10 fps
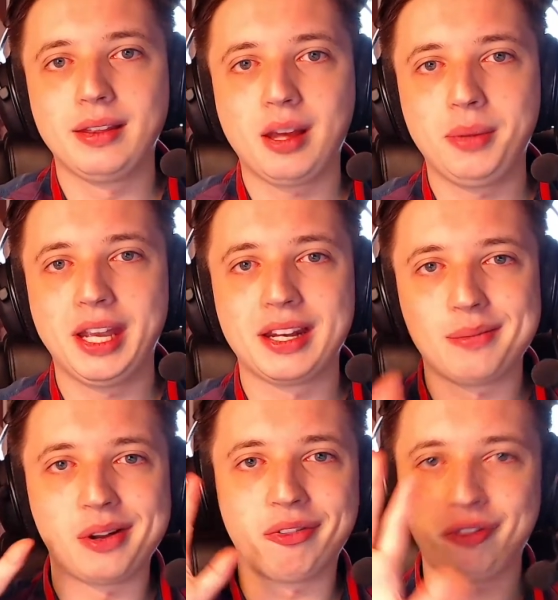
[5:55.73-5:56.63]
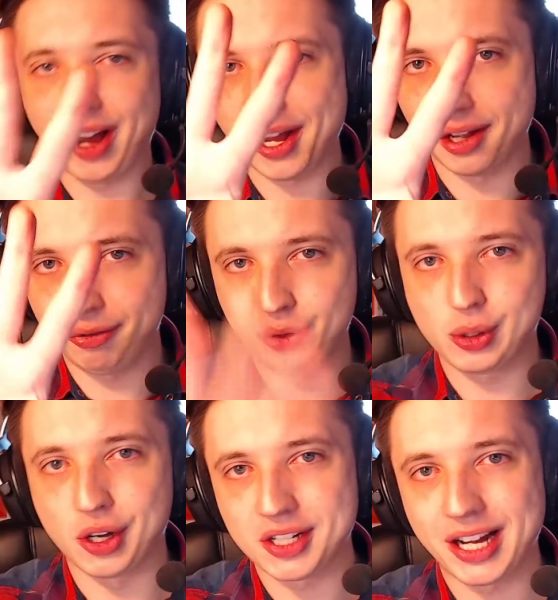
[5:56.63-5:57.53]
Coming at number 5, we
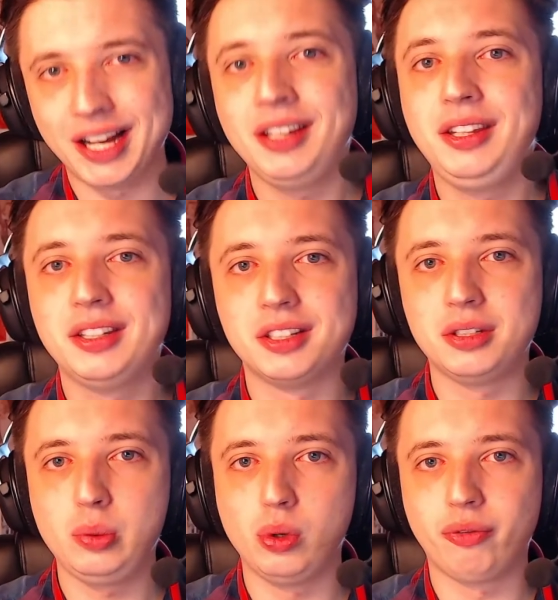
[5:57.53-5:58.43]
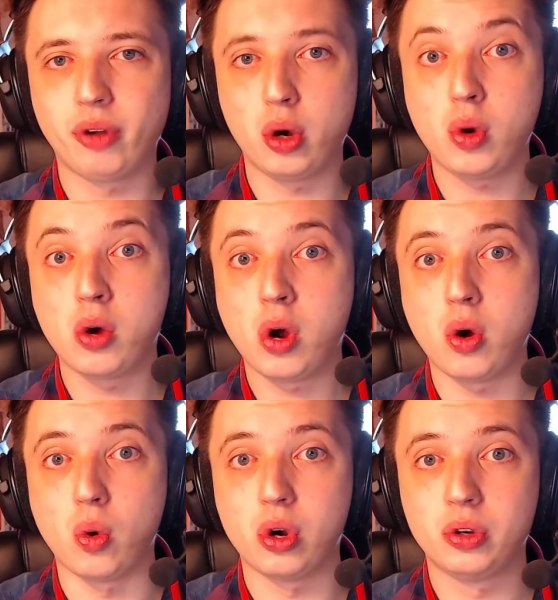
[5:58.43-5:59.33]
got Ahn Ye-eun with
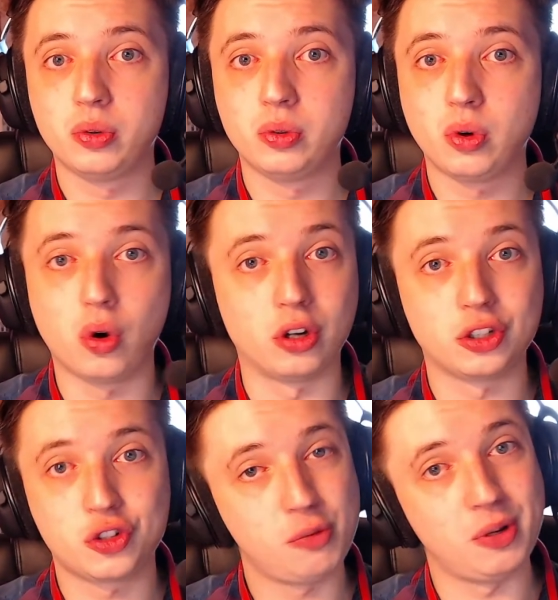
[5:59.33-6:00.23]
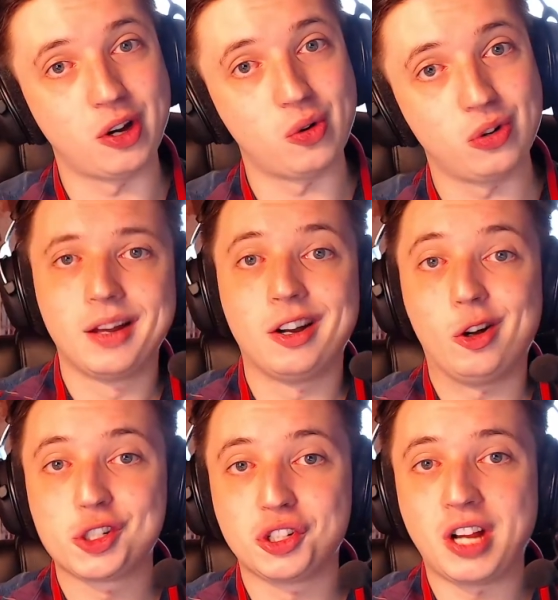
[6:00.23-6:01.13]
000, or Triple O,
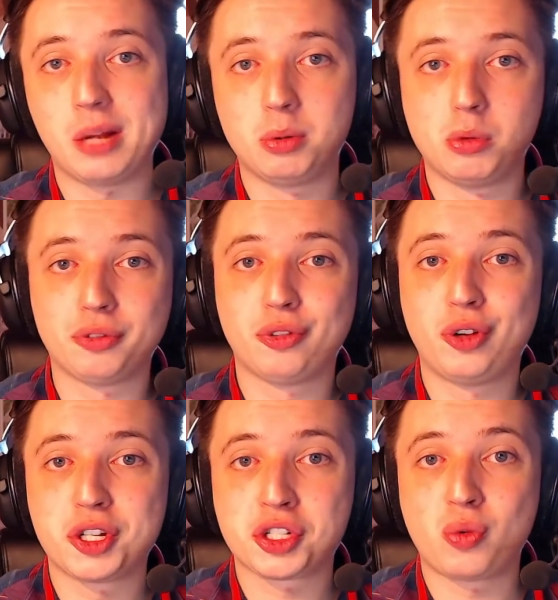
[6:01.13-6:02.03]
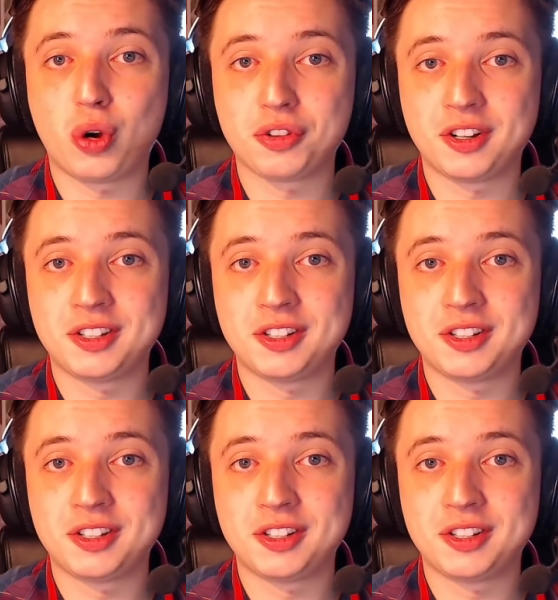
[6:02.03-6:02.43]
also an album of the first quarter,